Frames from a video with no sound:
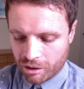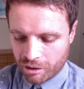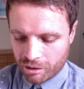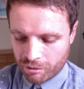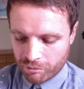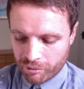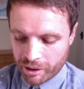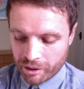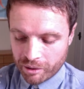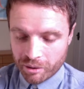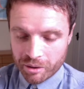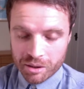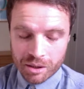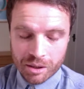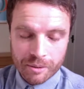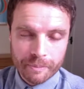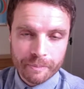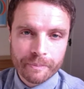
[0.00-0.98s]
They're really nice.
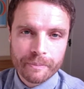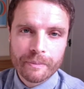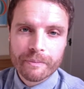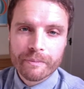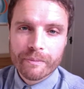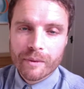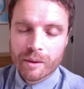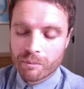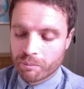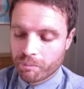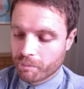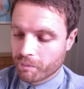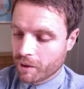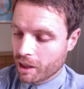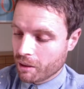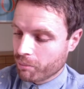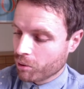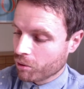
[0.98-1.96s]

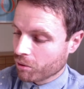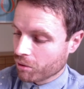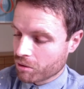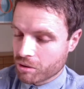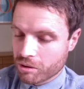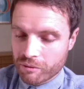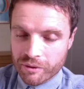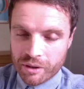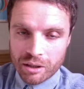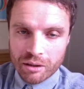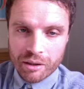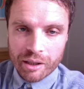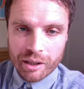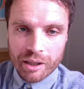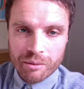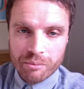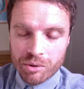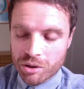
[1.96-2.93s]
They're ports of the
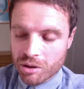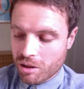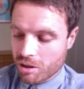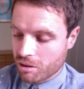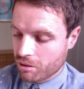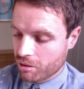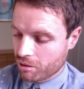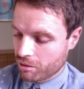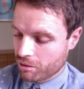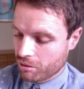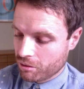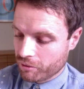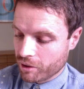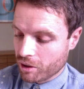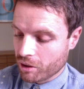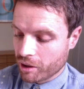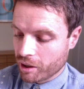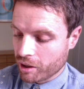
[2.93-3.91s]
arcade machine of
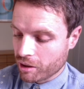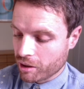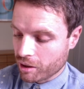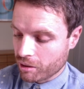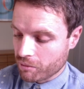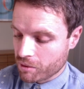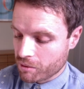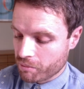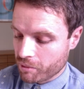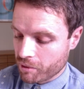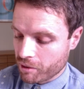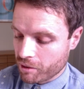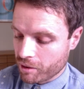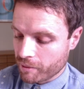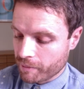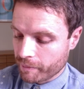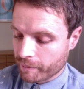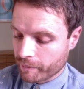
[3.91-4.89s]
the arcade games. But
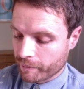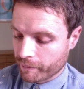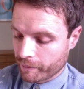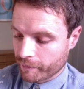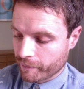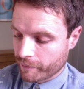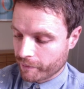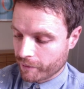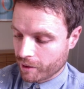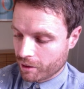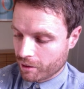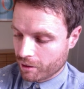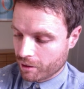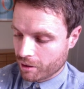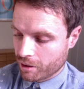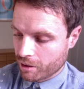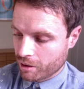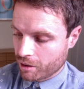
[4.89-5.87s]

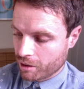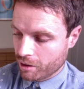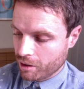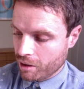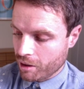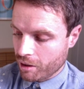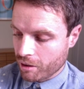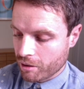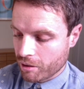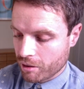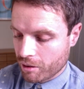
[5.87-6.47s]
yeah,